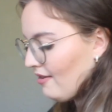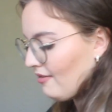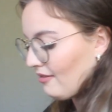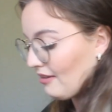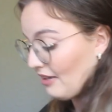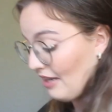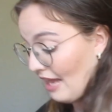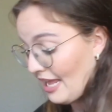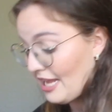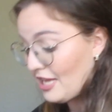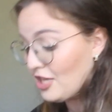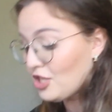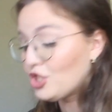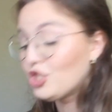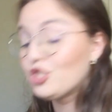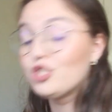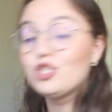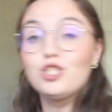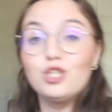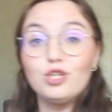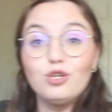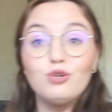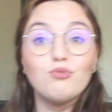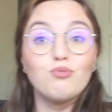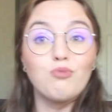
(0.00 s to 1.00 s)
likes
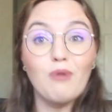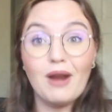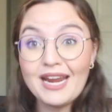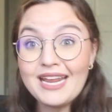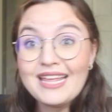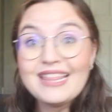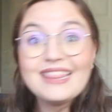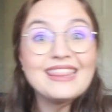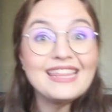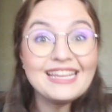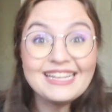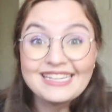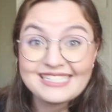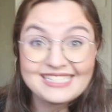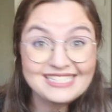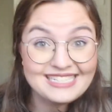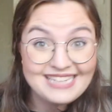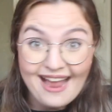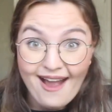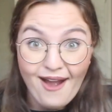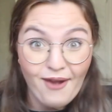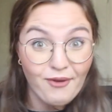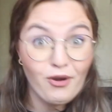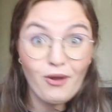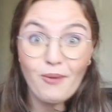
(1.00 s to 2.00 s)
to write things
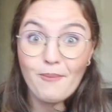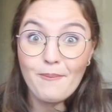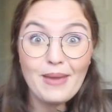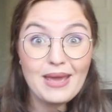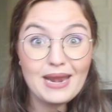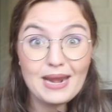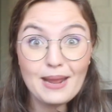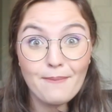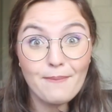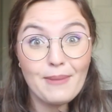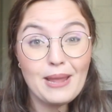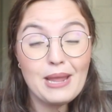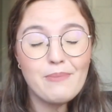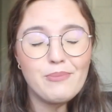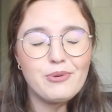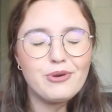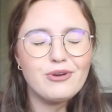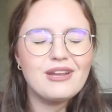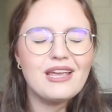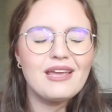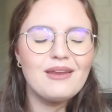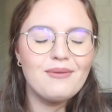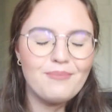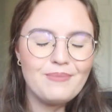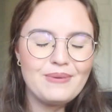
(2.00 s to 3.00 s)
down on pen and paper,
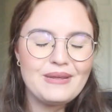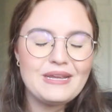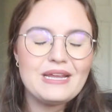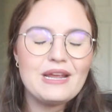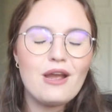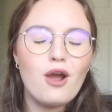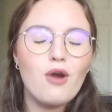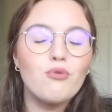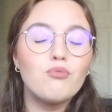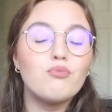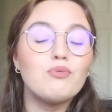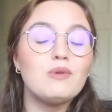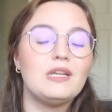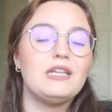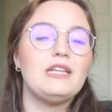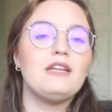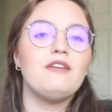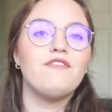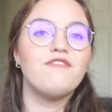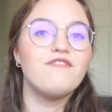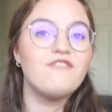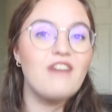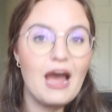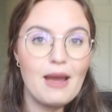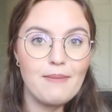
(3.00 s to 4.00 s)
can be a really
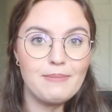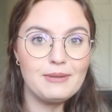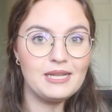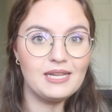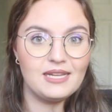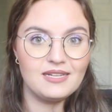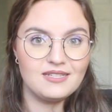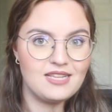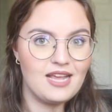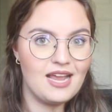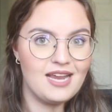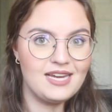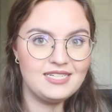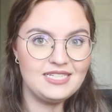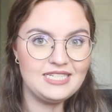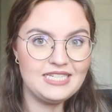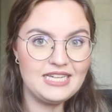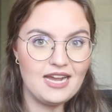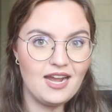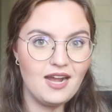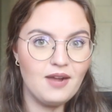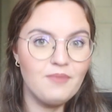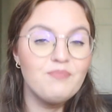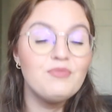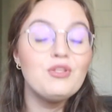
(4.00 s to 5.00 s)
fabulous
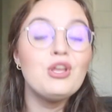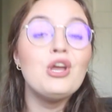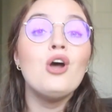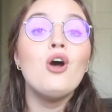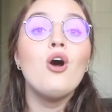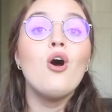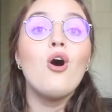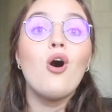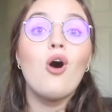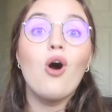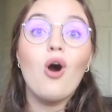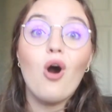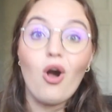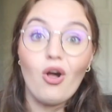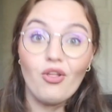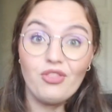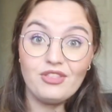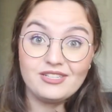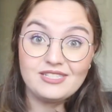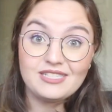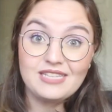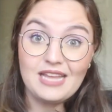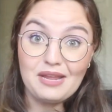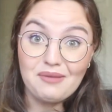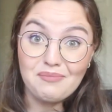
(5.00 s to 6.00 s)
idea. On
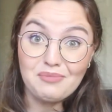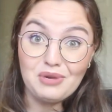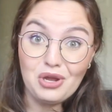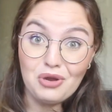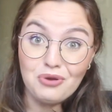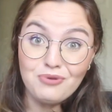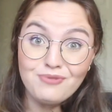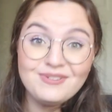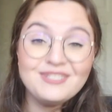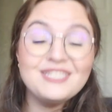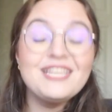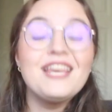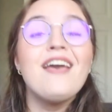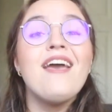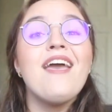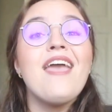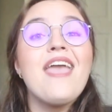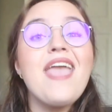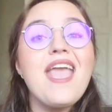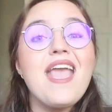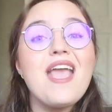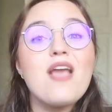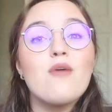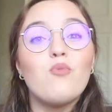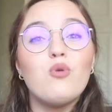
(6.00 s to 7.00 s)
the same note,
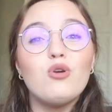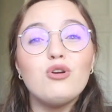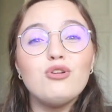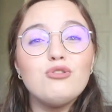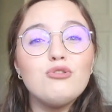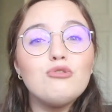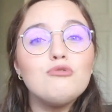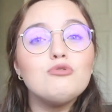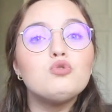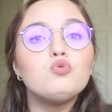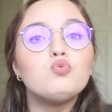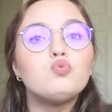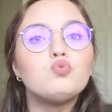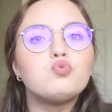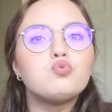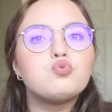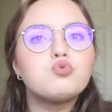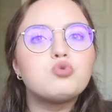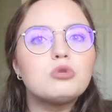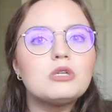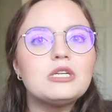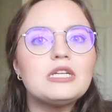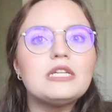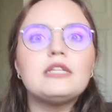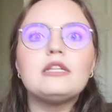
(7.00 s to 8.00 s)
one of those
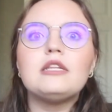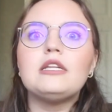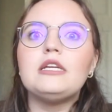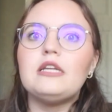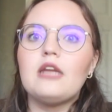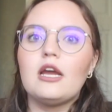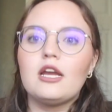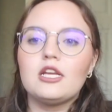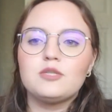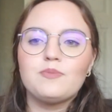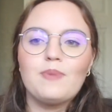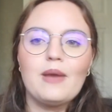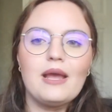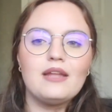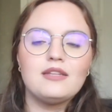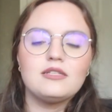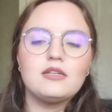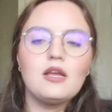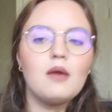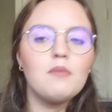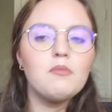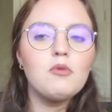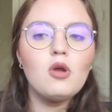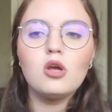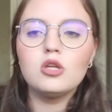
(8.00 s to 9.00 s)
really nice pens.
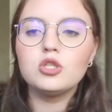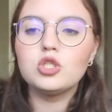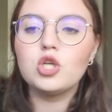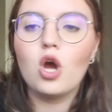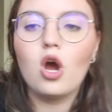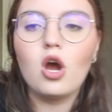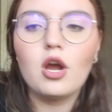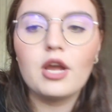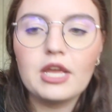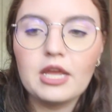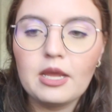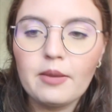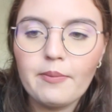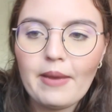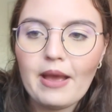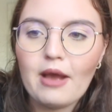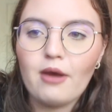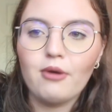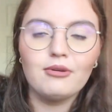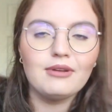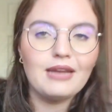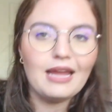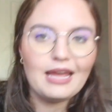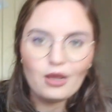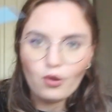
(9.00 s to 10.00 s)
I'm not talking
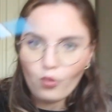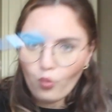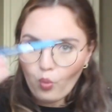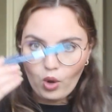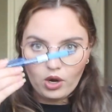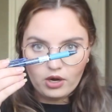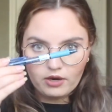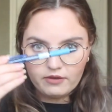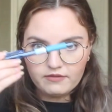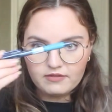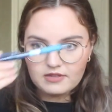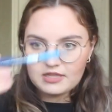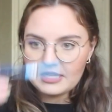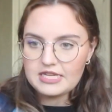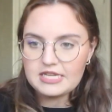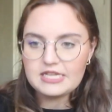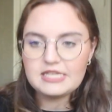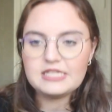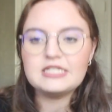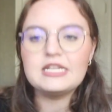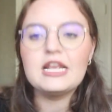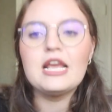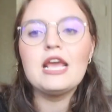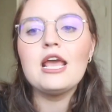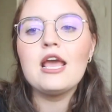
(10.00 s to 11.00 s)
about like one of
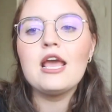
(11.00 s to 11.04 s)
these.